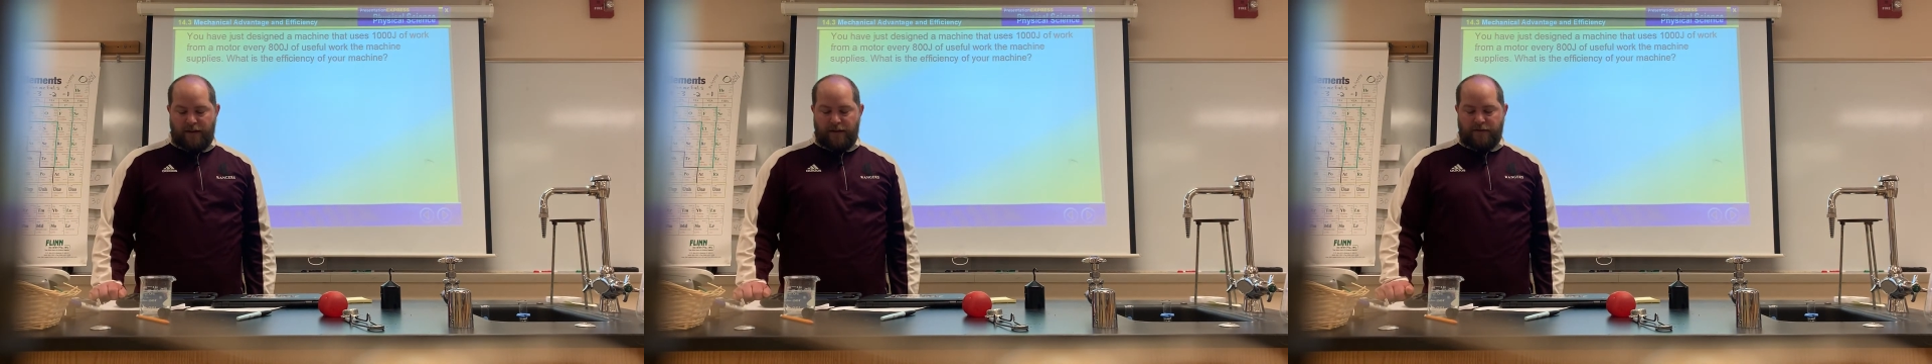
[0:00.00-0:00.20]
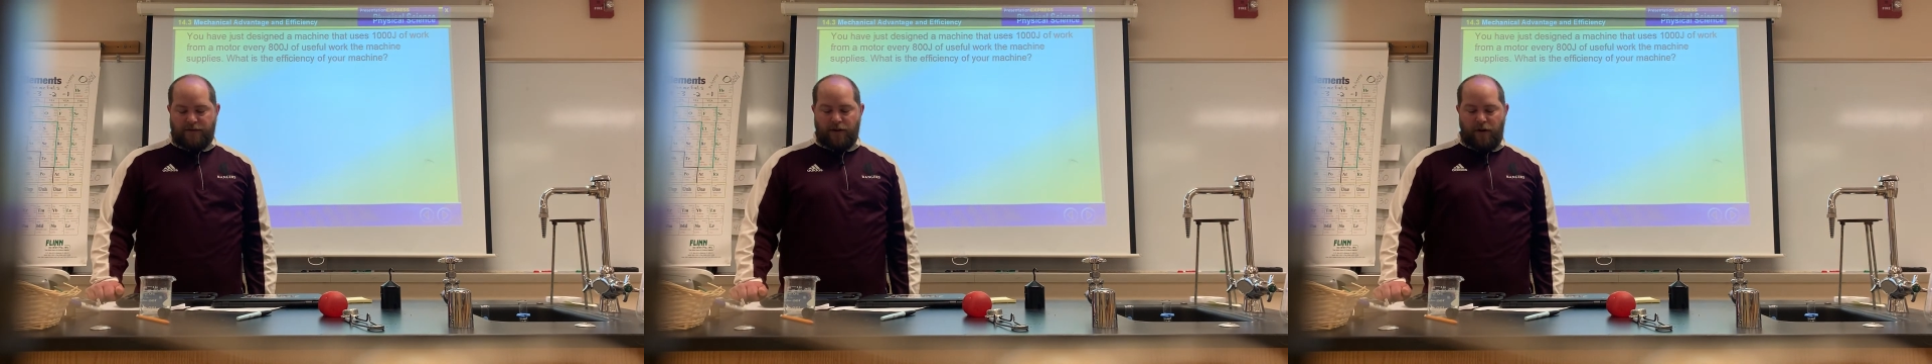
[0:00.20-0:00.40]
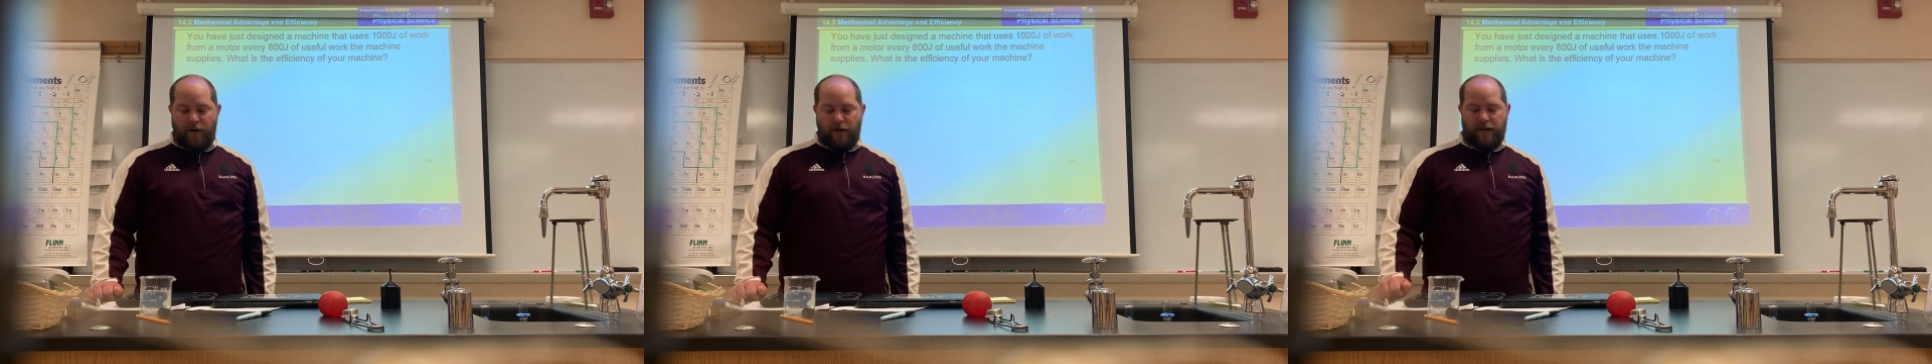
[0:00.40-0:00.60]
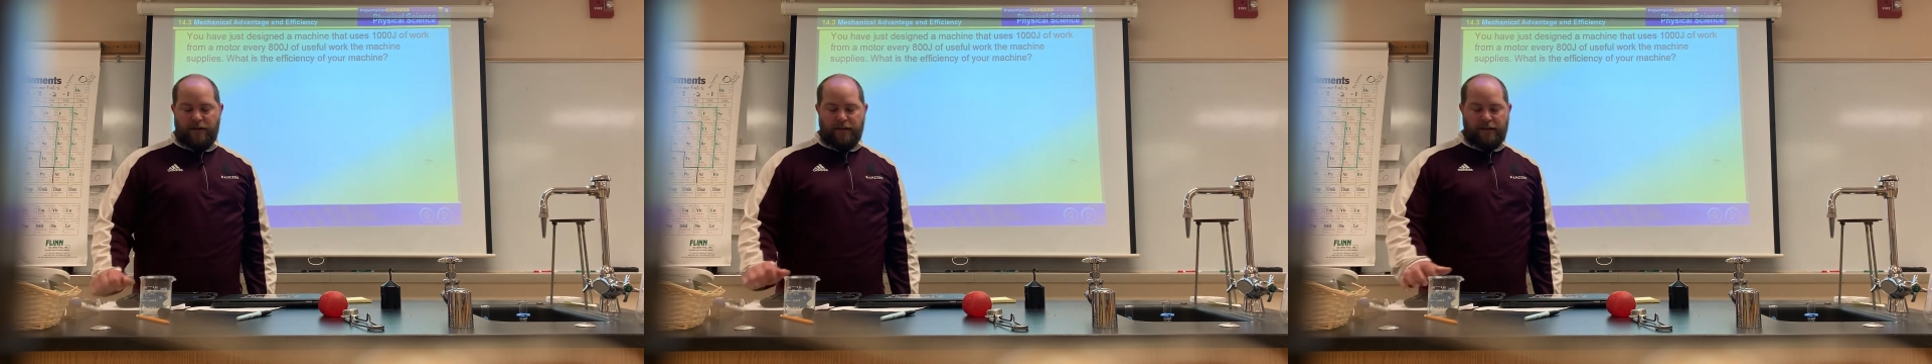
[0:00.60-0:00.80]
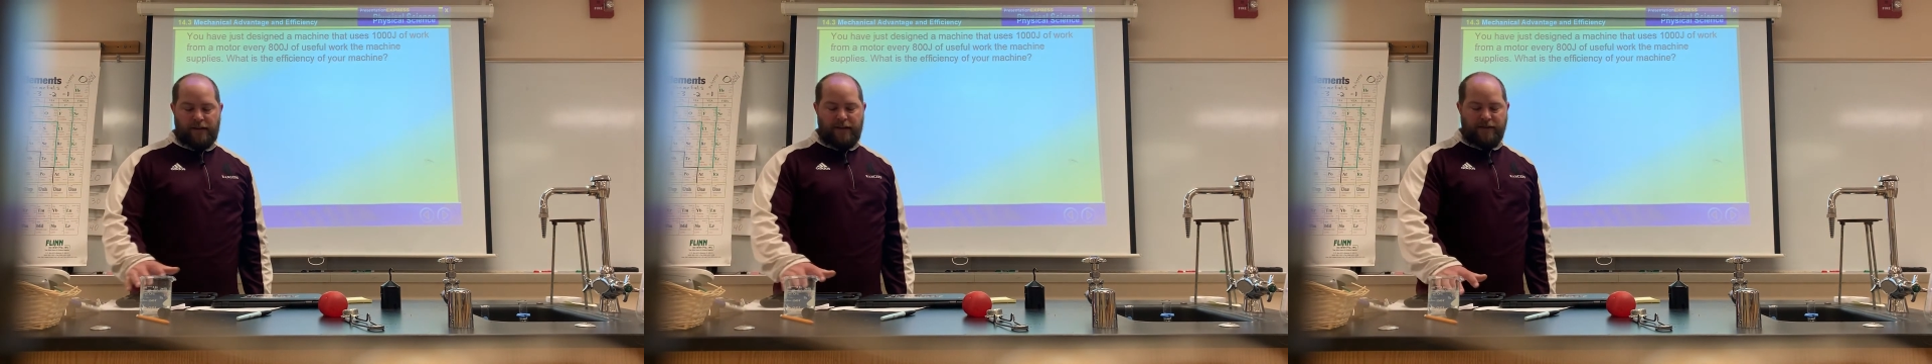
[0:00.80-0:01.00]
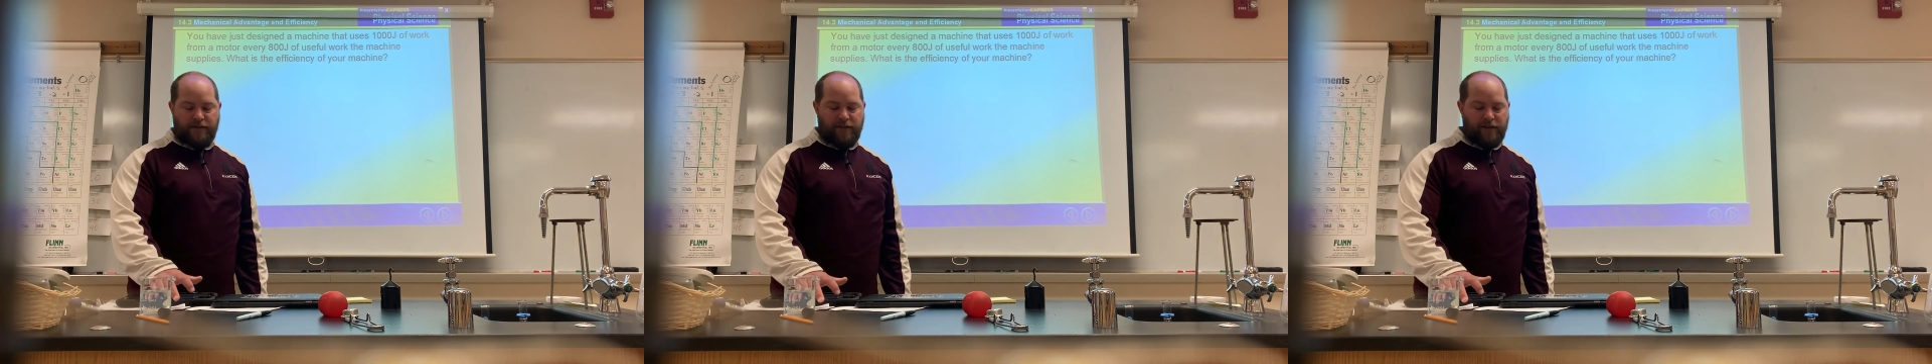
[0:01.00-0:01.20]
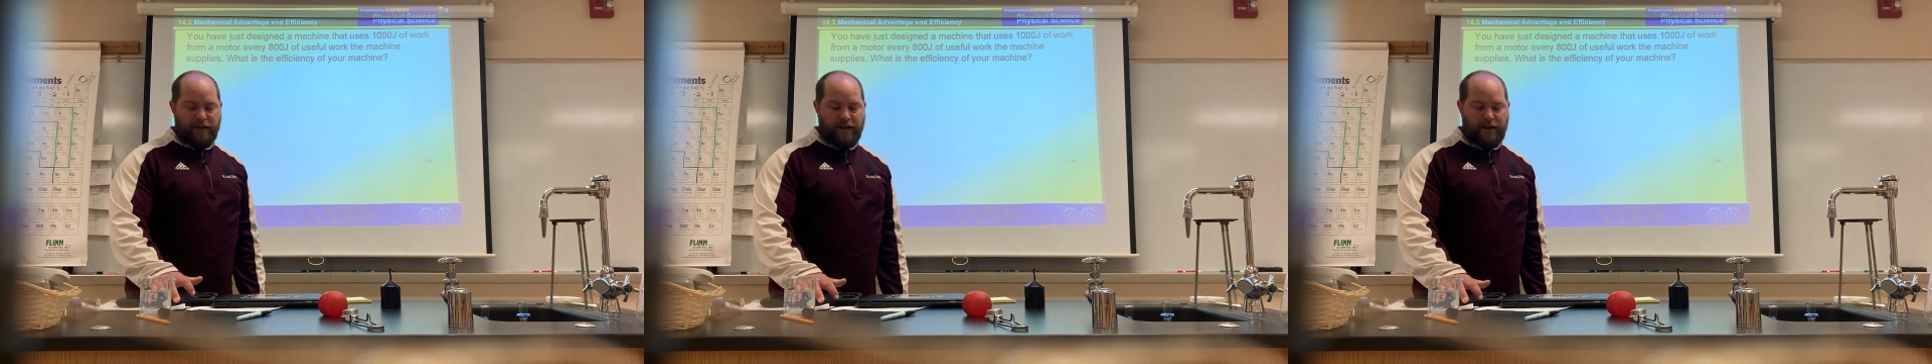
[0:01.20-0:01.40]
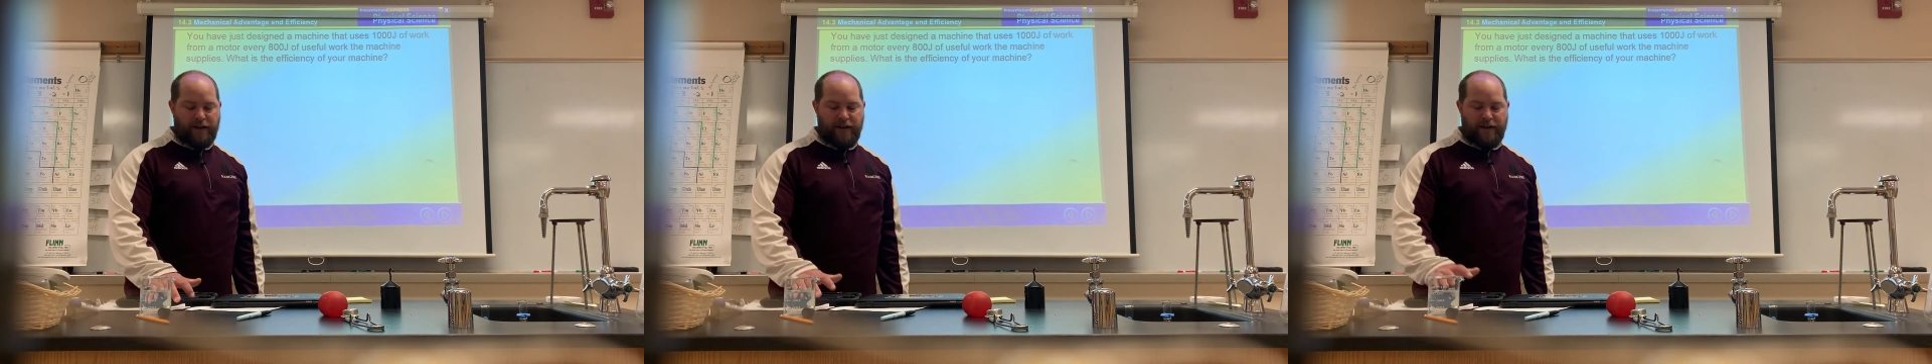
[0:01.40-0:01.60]
So let's
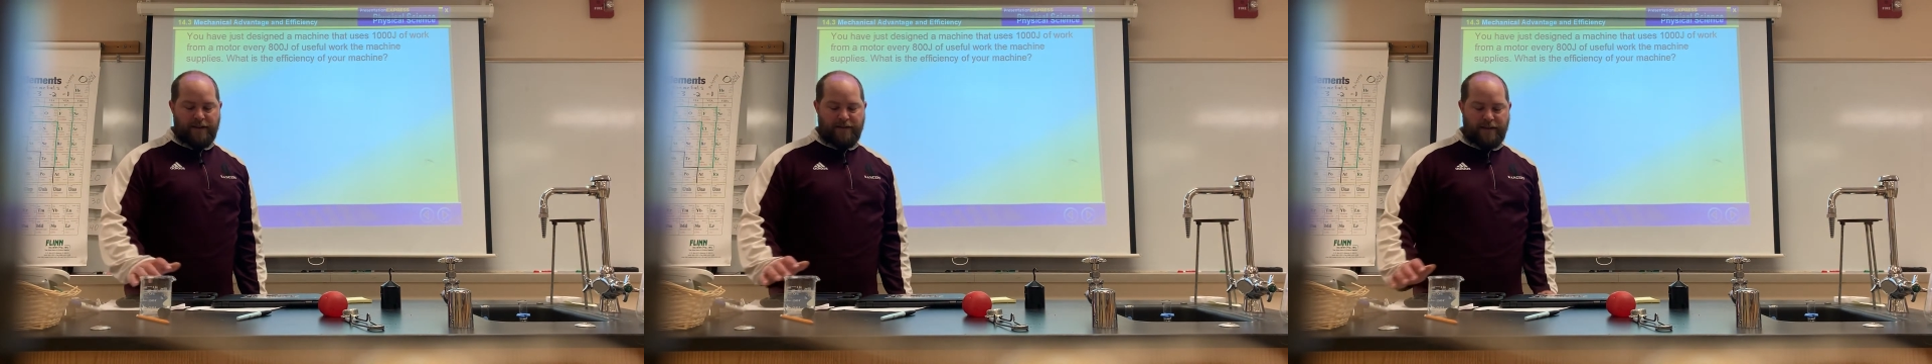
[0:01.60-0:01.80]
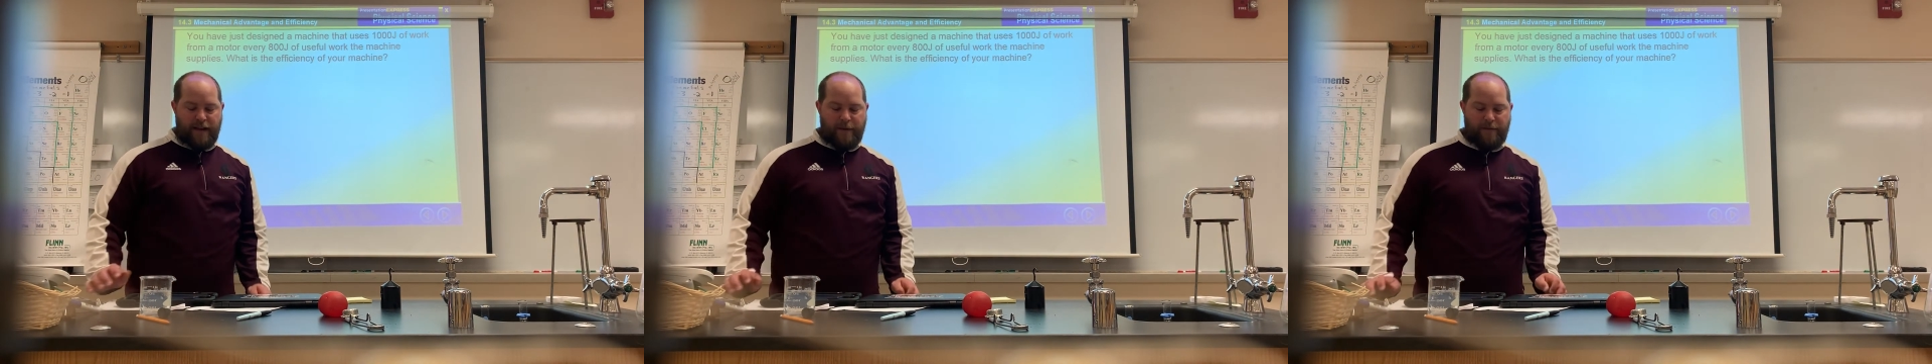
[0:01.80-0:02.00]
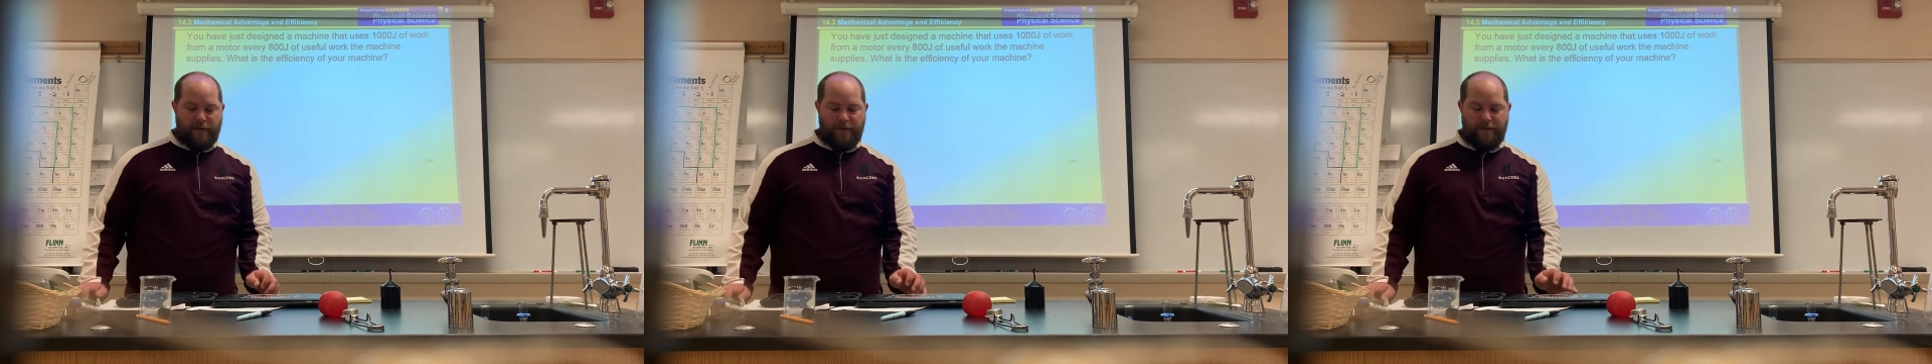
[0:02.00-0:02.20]
look at an example of